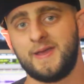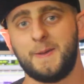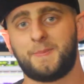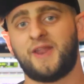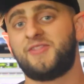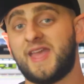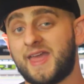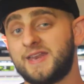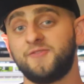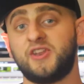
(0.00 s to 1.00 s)
But at the
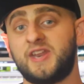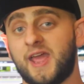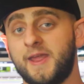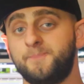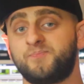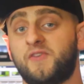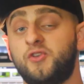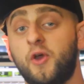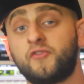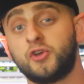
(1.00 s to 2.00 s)
end of the day, if you
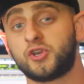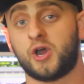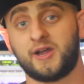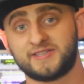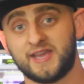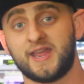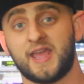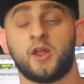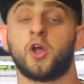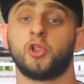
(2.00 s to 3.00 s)
have good content and
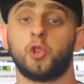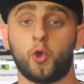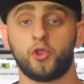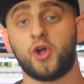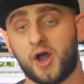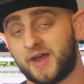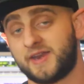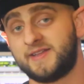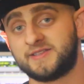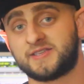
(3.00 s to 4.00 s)
a loyal
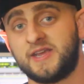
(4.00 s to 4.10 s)
audience,